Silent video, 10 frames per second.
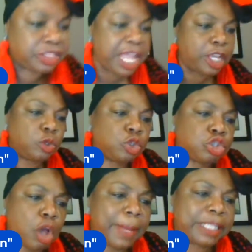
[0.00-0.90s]
Thank you
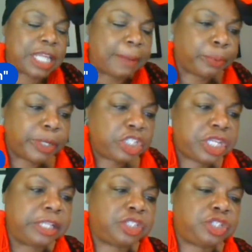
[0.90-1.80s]
so much. I
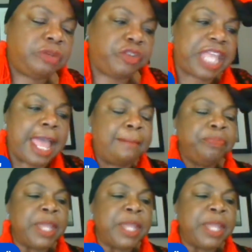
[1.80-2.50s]
appreciate you for that.